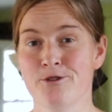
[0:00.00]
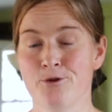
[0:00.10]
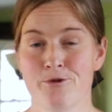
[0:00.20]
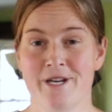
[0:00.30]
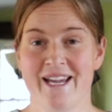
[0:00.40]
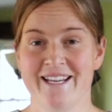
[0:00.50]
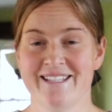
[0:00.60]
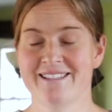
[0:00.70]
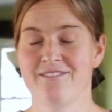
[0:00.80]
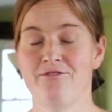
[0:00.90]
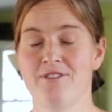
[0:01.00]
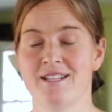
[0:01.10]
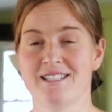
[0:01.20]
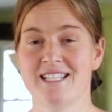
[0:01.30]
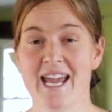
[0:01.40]
cool days.
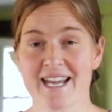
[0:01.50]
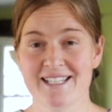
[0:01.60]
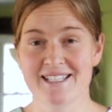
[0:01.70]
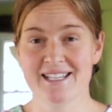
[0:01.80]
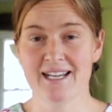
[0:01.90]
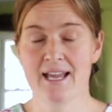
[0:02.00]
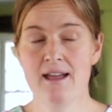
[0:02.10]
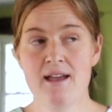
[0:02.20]
It's tasty.